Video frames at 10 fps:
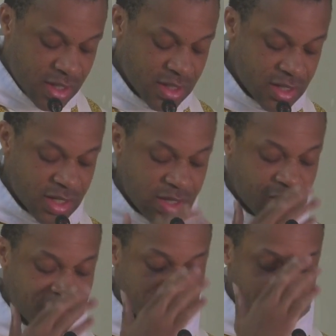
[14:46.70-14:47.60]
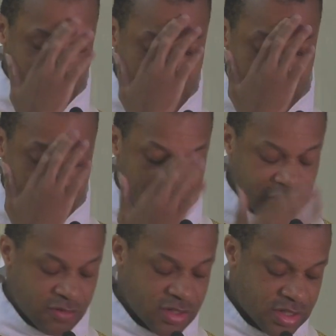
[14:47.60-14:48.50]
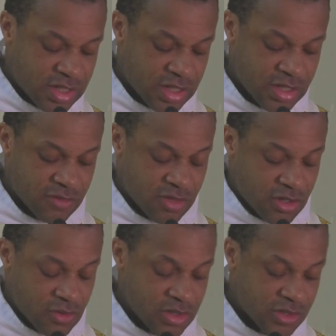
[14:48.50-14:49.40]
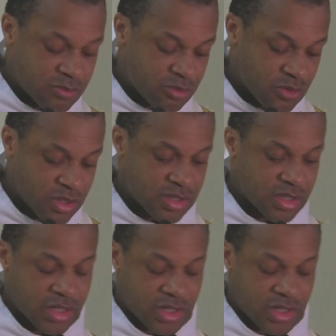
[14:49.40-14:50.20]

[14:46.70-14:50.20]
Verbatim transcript: In the name of the Father, and of the Son, and of the Holy Spirit.